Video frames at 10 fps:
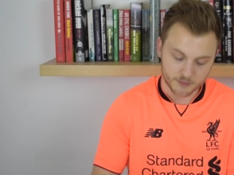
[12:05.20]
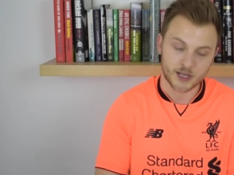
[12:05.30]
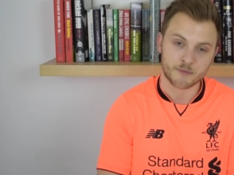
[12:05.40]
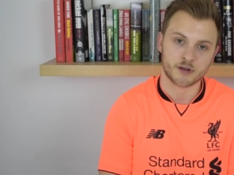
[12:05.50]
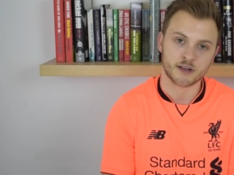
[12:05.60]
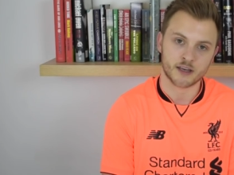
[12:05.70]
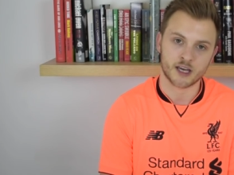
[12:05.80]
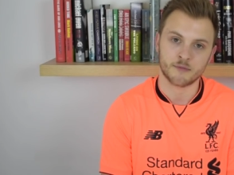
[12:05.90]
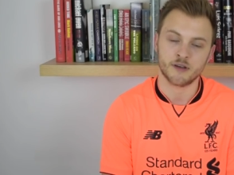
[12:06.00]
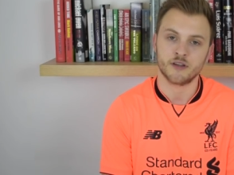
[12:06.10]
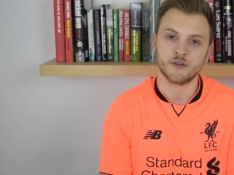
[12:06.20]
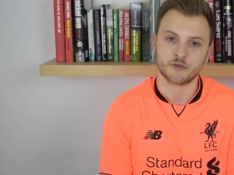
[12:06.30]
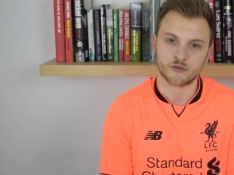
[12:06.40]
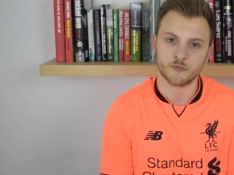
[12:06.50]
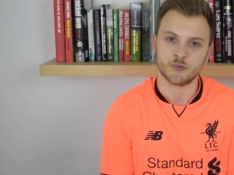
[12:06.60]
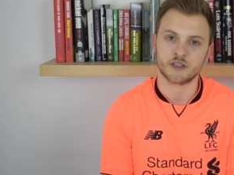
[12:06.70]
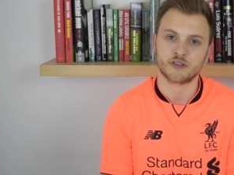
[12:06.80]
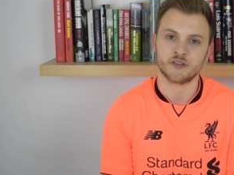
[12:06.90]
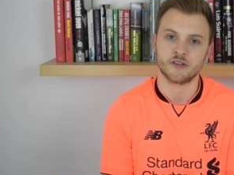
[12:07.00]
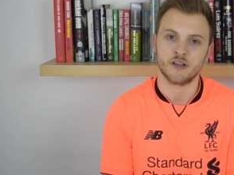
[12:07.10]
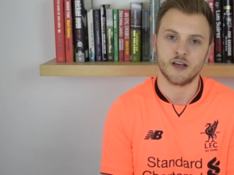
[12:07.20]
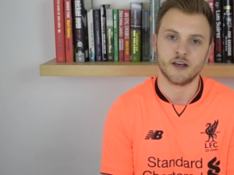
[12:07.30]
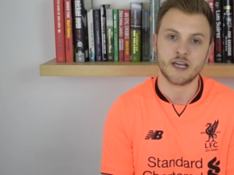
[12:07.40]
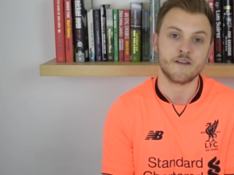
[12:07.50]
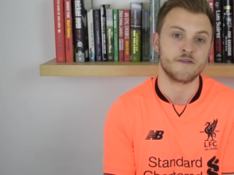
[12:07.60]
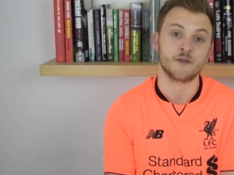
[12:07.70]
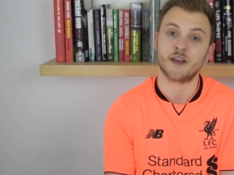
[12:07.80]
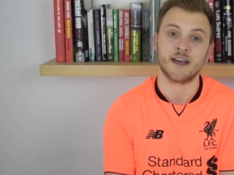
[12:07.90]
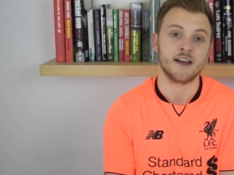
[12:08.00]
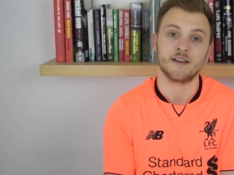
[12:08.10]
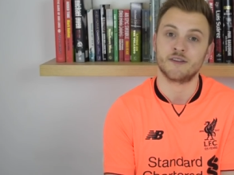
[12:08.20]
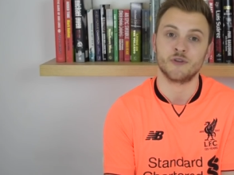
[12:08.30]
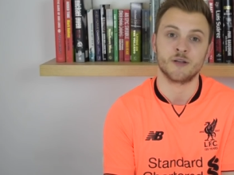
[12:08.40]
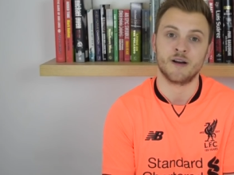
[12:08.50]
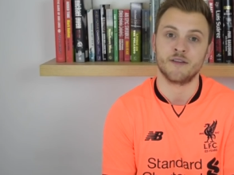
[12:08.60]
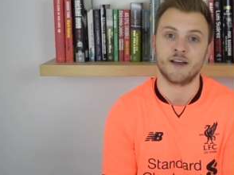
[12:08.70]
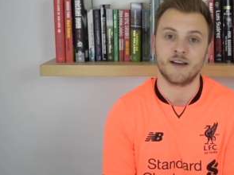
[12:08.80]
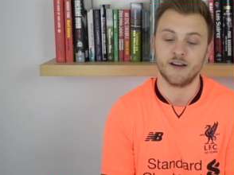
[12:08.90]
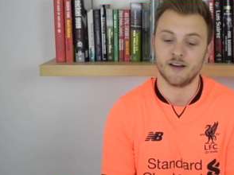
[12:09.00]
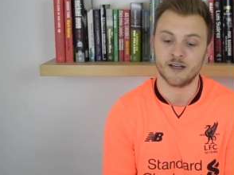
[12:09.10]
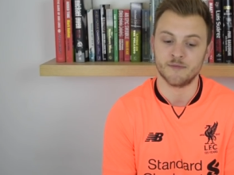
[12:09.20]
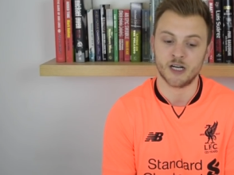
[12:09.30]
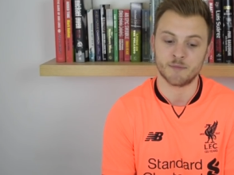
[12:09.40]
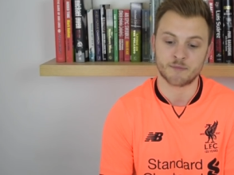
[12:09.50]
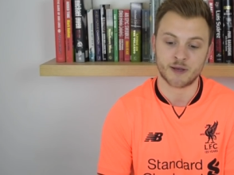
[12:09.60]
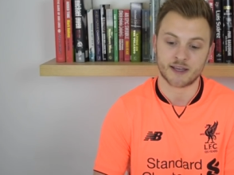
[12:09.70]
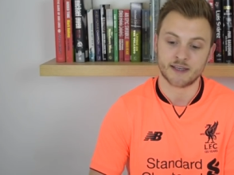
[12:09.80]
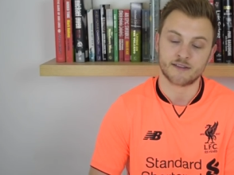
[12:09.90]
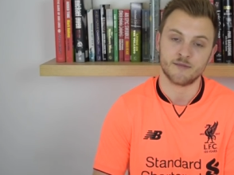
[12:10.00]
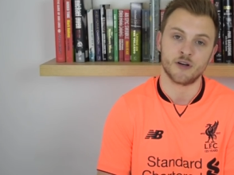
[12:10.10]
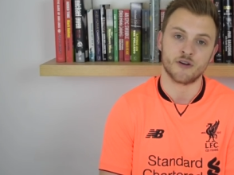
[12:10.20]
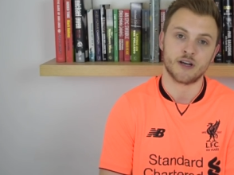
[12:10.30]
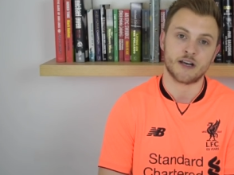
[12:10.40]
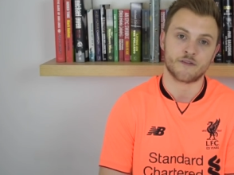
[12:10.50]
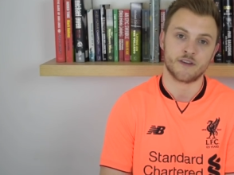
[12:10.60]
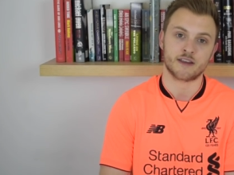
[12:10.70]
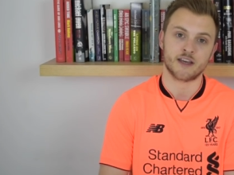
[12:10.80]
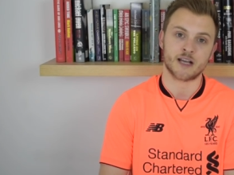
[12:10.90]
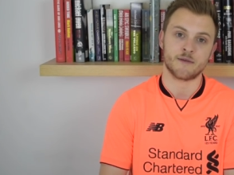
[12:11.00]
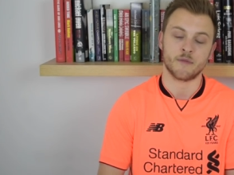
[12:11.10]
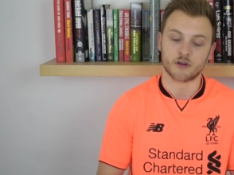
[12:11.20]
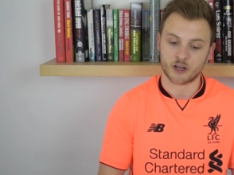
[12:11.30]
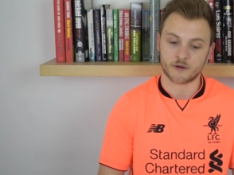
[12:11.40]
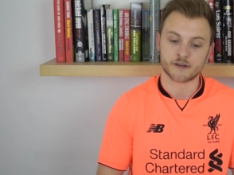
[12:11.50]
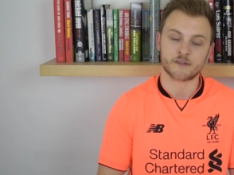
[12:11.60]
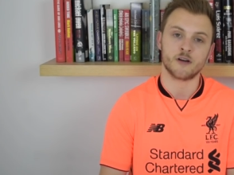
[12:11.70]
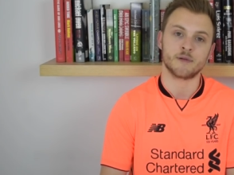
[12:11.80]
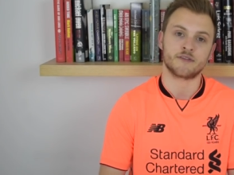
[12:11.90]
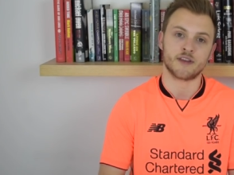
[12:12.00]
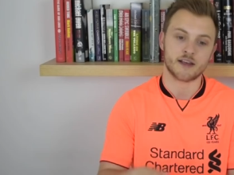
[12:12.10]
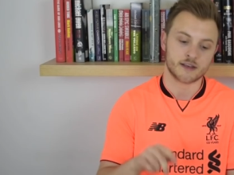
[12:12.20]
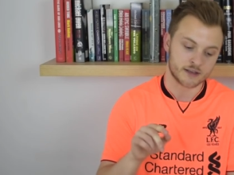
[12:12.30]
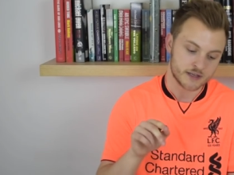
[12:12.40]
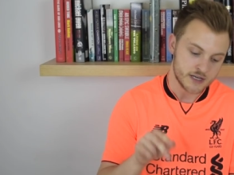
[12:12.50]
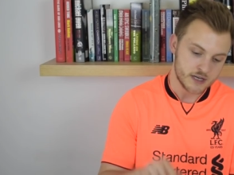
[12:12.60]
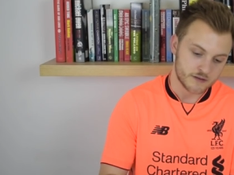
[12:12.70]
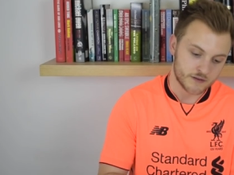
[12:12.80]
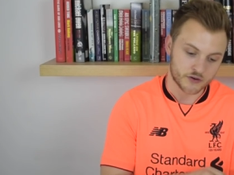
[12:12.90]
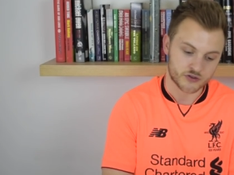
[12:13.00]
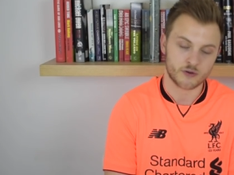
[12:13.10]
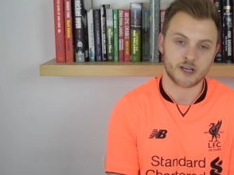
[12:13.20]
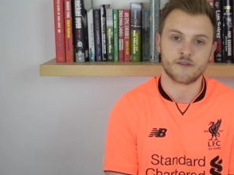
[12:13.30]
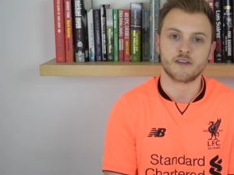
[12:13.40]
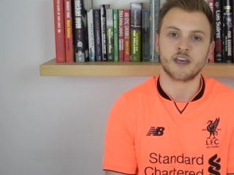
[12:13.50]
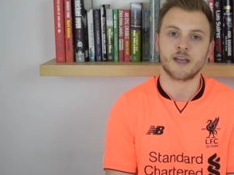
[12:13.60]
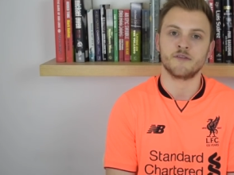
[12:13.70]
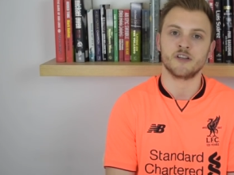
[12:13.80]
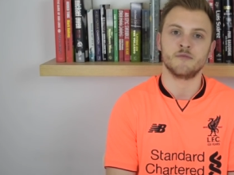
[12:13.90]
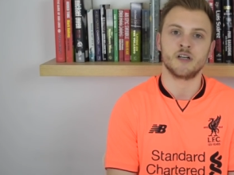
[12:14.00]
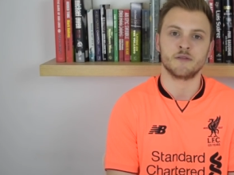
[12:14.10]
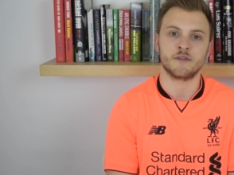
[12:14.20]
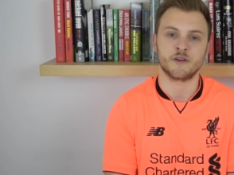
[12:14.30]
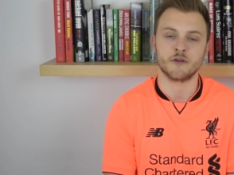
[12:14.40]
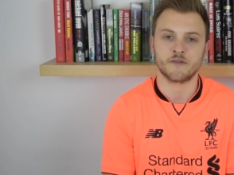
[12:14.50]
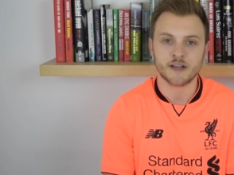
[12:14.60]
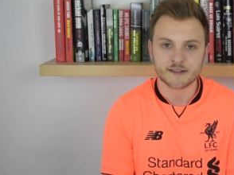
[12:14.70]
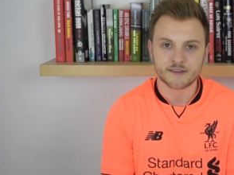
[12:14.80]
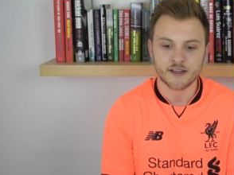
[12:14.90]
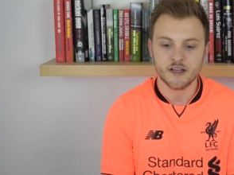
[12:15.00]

the Blackburn game, your score prediction, uh, if you care at all about that. Um, I'll be back here tomorrow after that game. I'm not going, so I'll be sat here very shortly after the game doing my review of that.